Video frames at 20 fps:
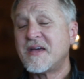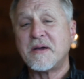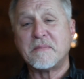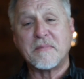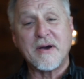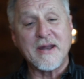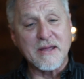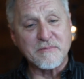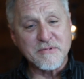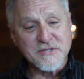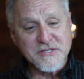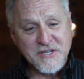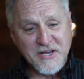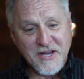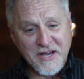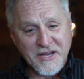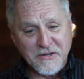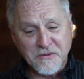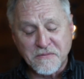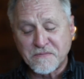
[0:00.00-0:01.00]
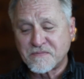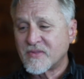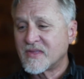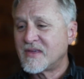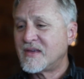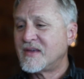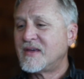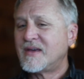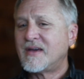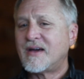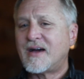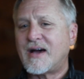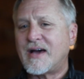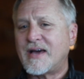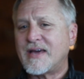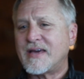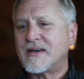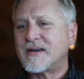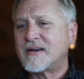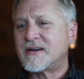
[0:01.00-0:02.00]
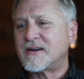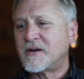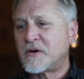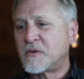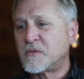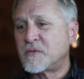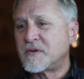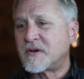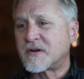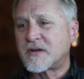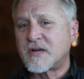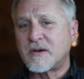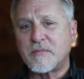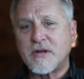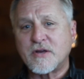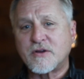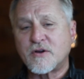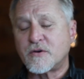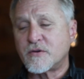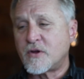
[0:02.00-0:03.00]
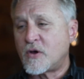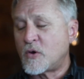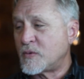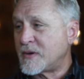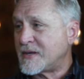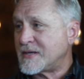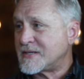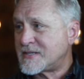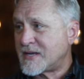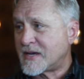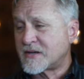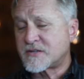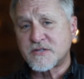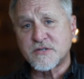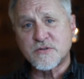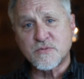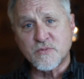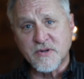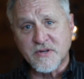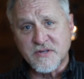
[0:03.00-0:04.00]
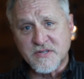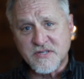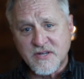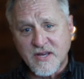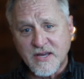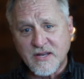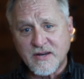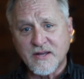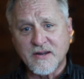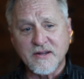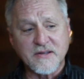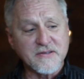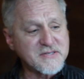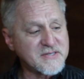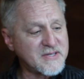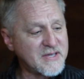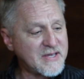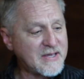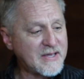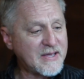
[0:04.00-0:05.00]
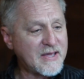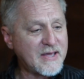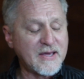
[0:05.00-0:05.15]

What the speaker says: My name is Kyle. I own a company called Owning Texas Real Estate, LLC,